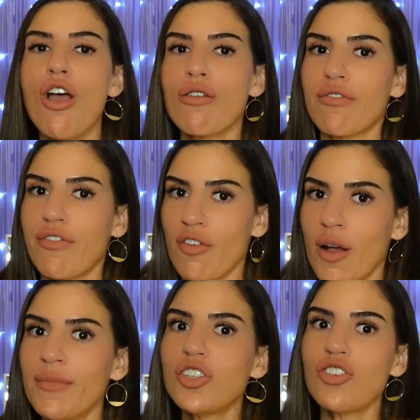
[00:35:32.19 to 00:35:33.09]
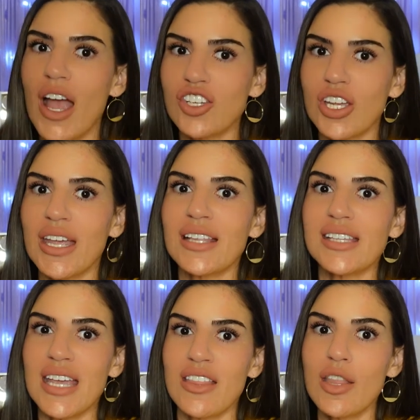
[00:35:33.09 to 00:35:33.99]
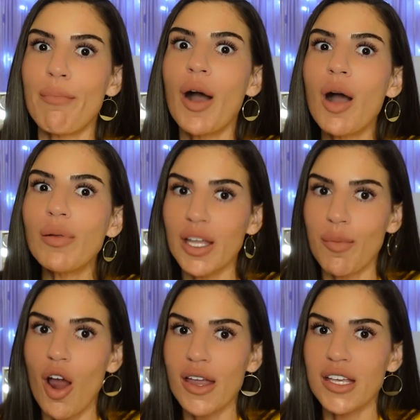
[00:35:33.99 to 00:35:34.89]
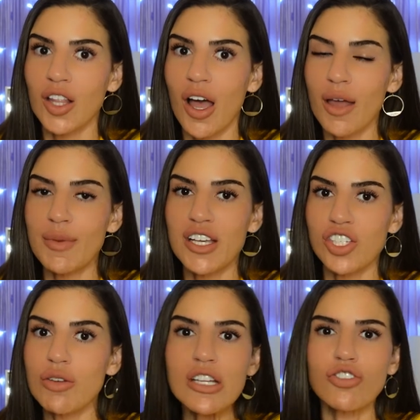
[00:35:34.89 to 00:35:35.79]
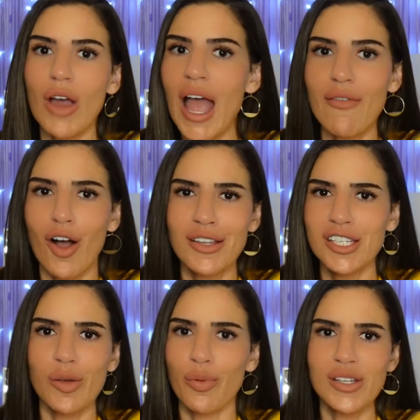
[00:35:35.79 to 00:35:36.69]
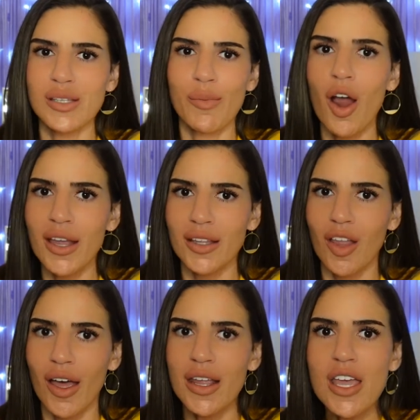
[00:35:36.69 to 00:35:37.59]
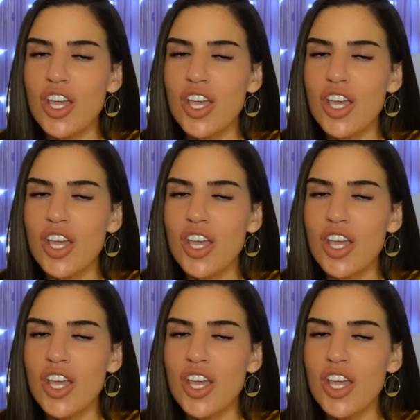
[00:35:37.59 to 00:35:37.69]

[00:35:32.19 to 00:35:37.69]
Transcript: from the trash cans in the public parking lot because you can drive onto the prison parking lot.